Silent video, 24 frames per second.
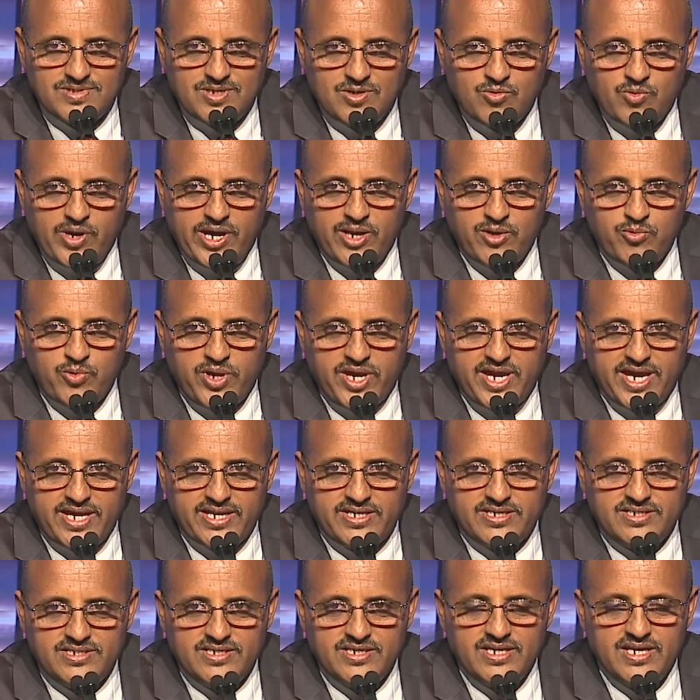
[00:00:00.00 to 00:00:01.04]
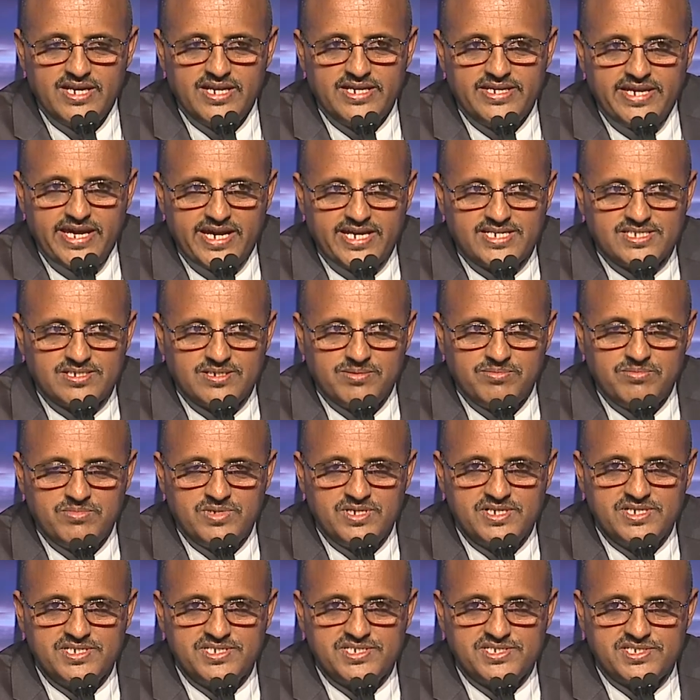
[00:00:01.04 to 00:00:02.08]
while we can take them
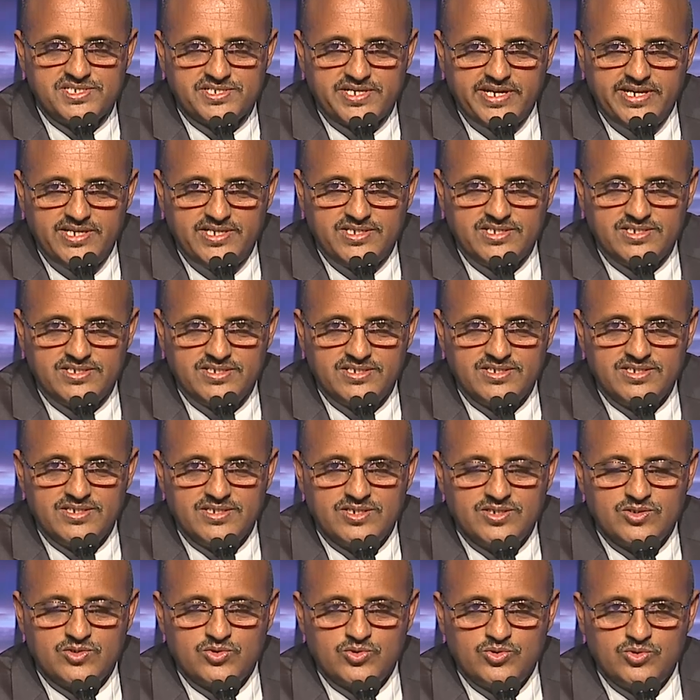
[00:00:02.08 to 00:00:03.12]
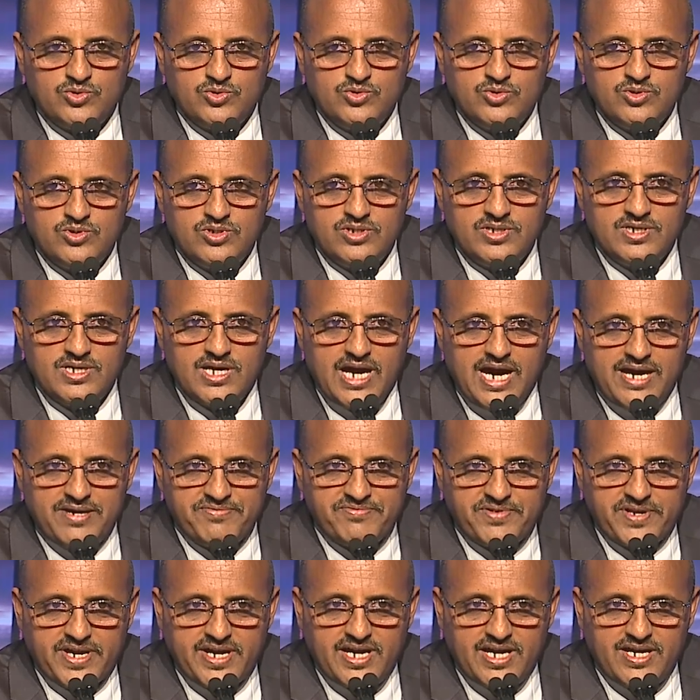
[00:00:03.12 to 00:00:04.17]
straight to
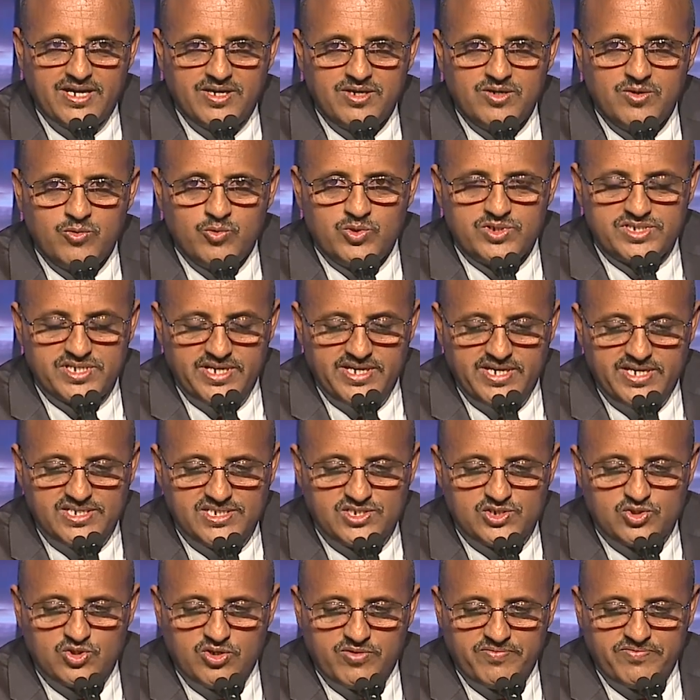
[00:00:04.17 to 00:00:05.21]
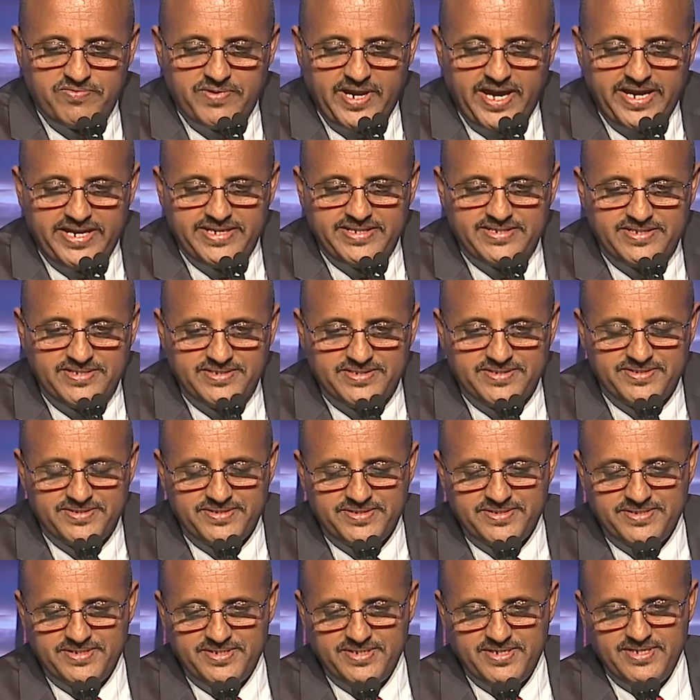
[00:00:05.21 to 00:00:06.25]
Africa with a non-stop flight.
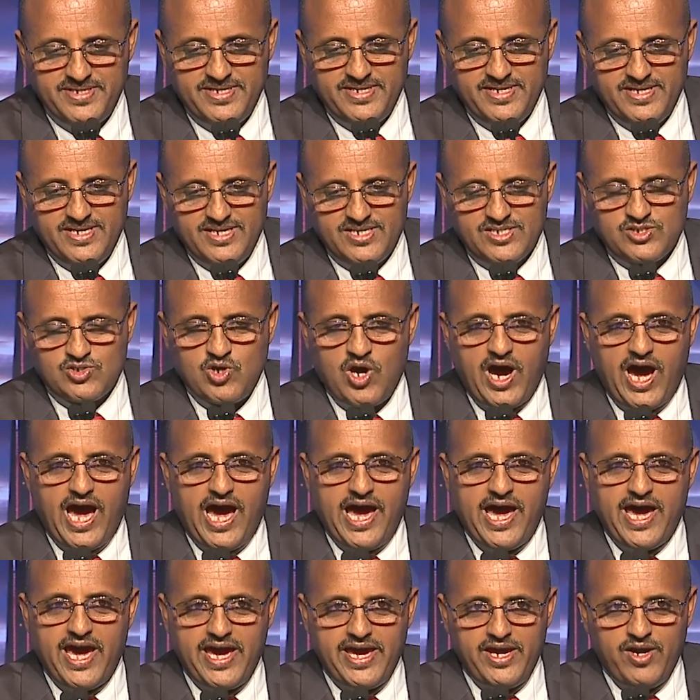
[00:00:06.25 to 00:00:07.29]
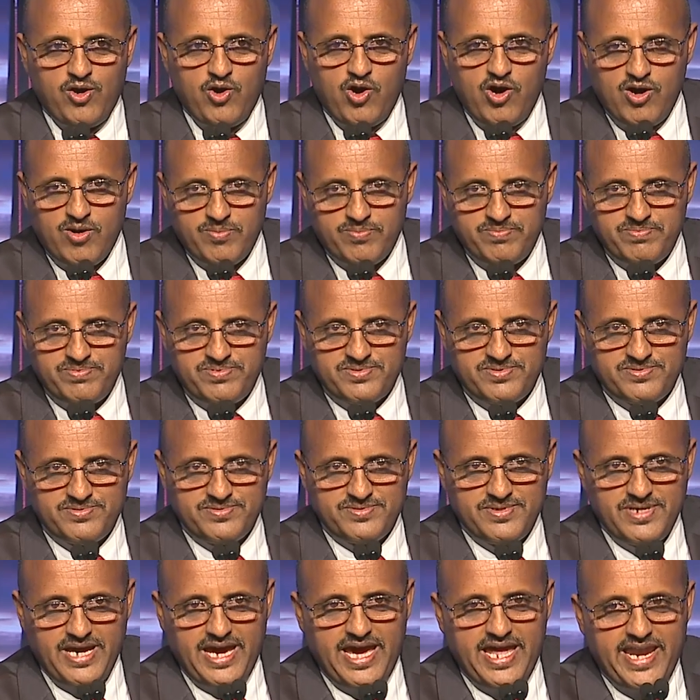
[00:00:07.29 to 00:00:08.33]
So I hope
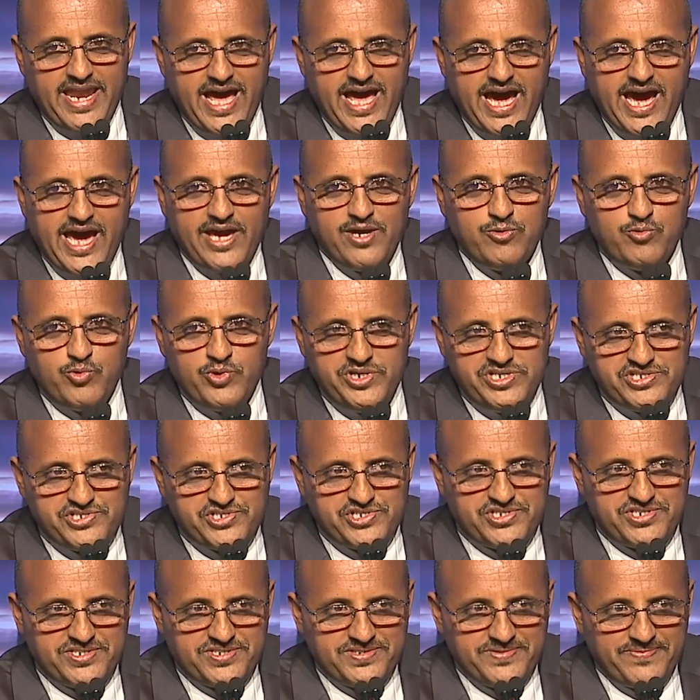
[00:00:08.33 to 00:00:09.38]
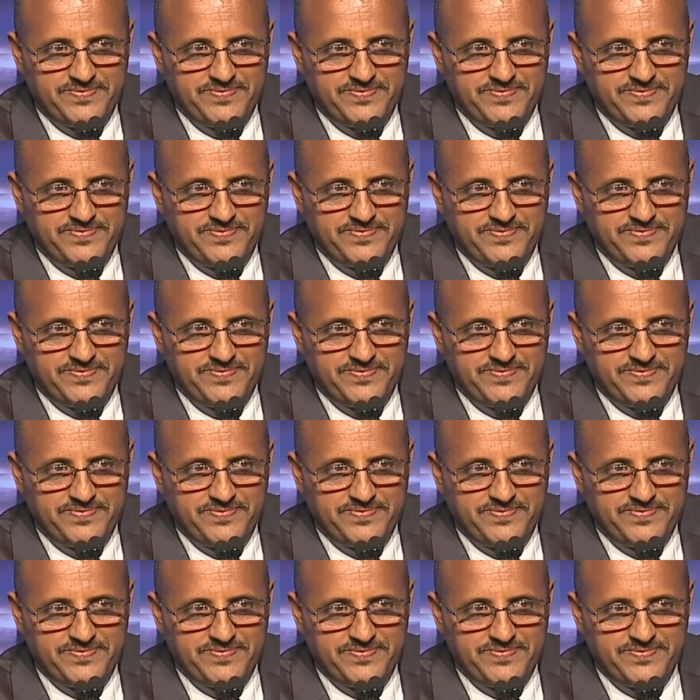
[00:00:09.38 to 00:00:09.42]
and I wish